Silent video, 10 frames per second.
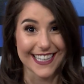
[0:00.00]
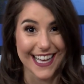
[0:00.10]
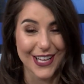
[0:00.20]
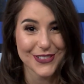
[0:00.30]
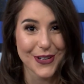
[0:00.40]

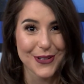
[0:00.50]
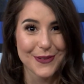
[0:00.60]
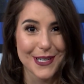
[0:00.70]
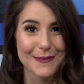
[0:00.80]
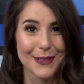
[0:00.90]
I'll show you
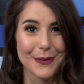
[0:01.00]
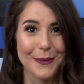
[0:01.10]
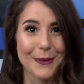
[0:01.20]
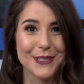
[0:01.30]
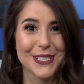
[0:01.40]
what I mean when
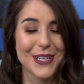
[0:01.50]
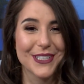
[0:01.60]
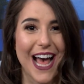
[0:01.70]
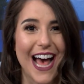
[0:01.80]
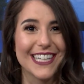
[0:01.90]
we
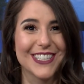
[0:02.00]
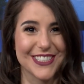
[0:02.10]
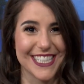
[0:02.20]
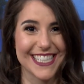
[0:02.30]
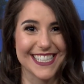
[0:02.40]
return on
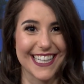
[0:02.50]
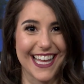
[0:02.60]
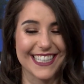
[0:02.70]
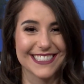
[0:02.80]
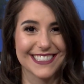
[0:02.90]
Good Day Stateline.